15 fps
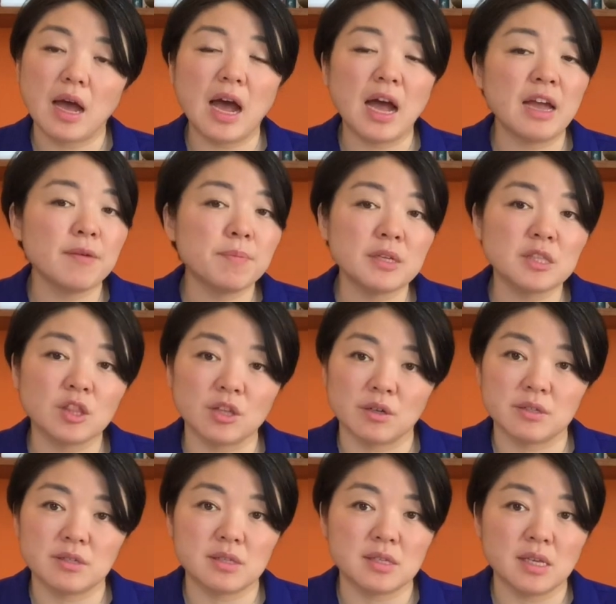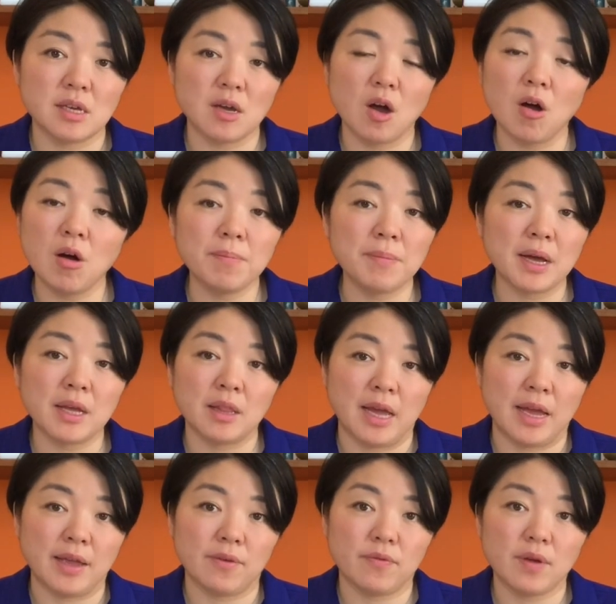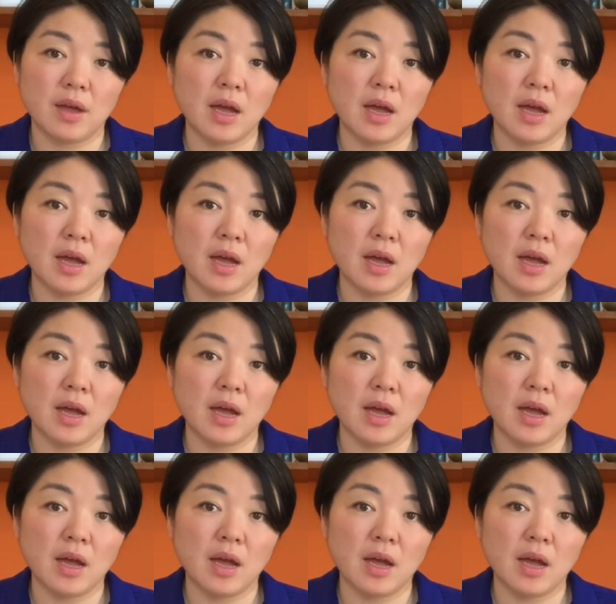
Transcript: I've been thirsty all my life.